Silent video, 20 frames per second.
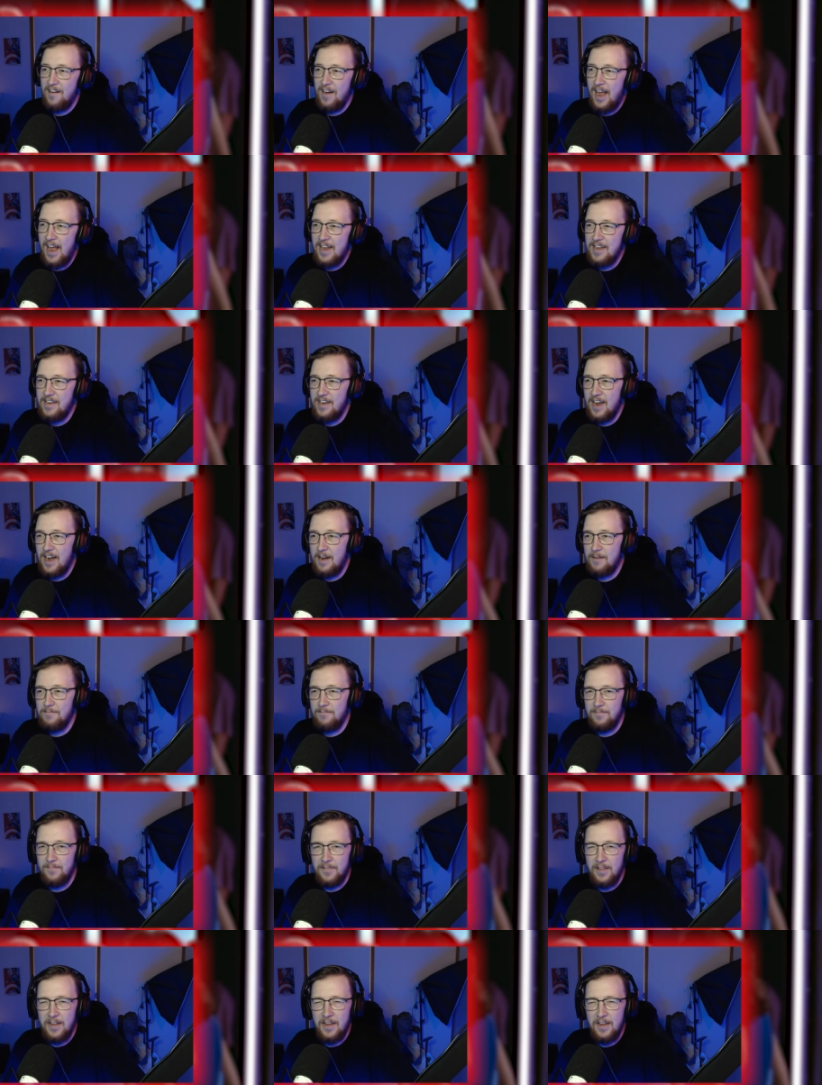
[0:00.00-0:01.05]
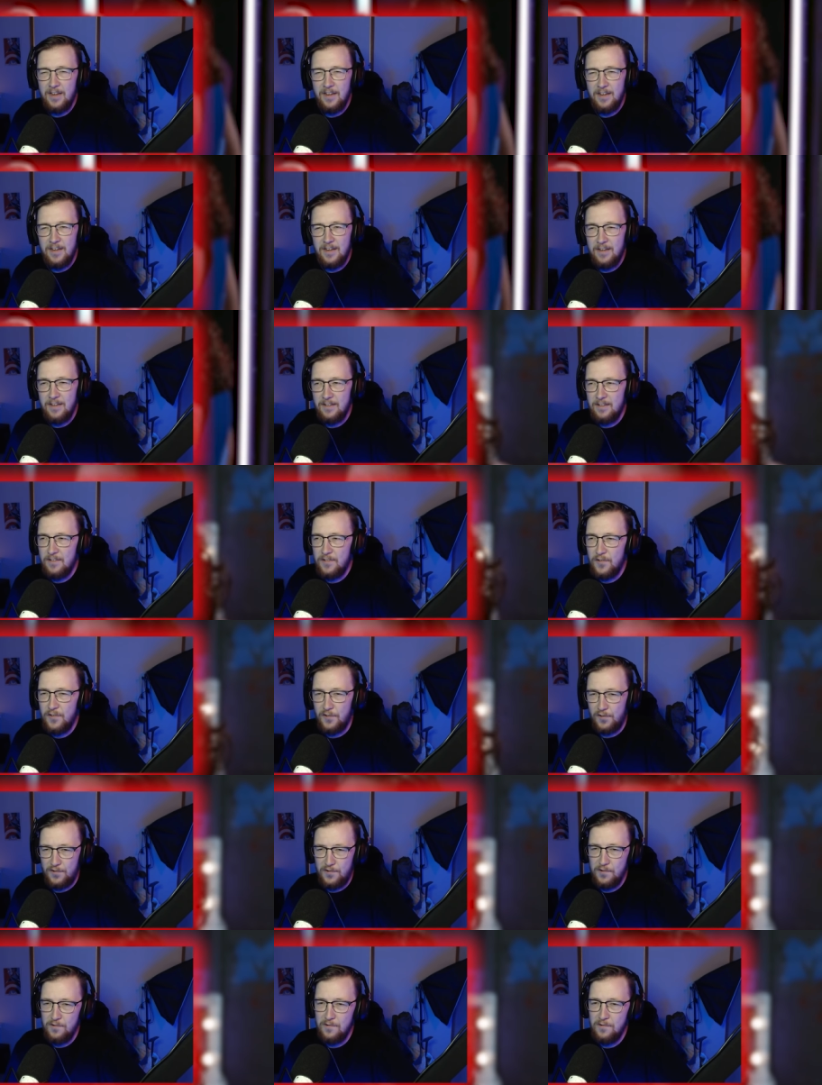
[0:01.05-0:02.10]
and um, the
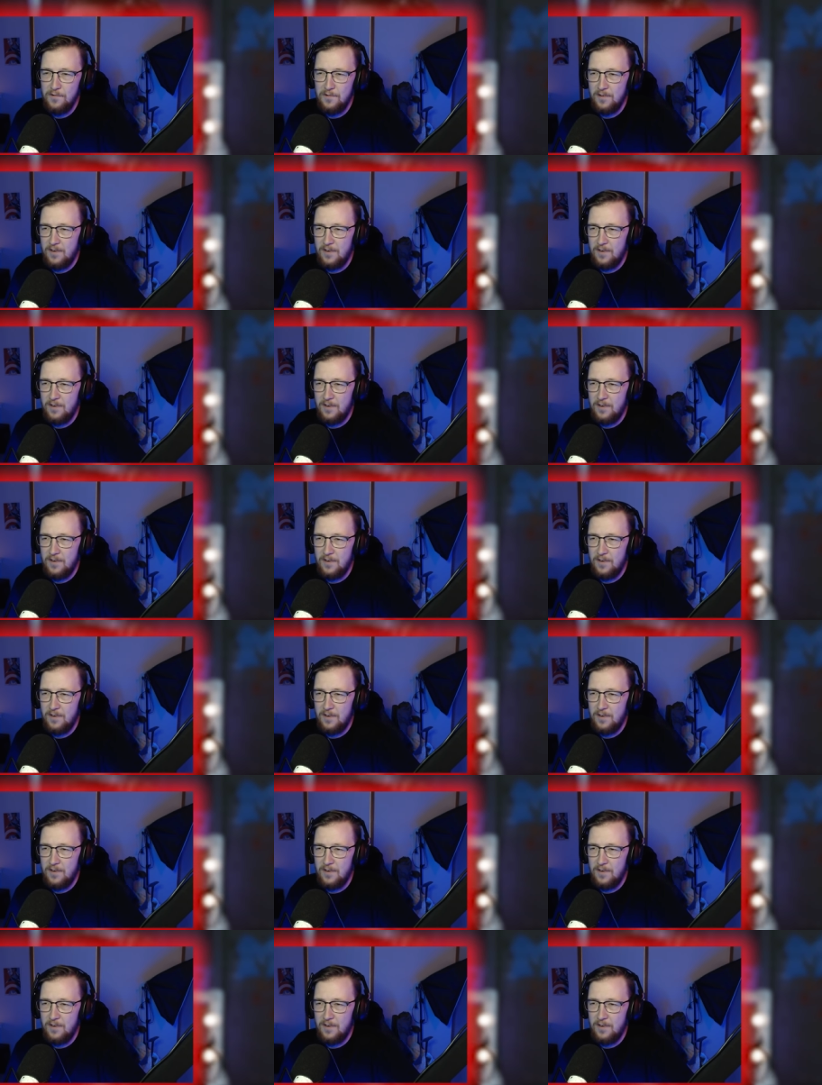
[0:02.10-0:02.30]
Stu